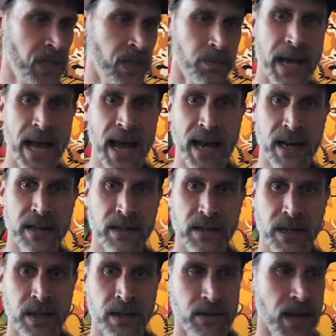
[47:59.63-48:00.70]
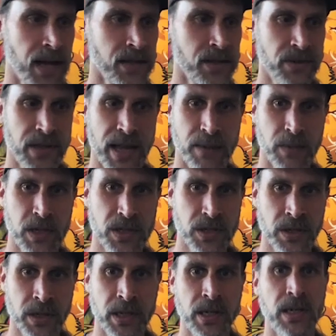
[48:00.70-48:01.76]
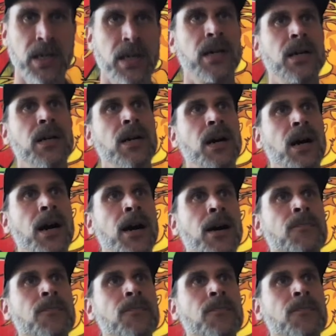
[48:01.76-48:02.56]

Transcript: bad and not doing that much good. But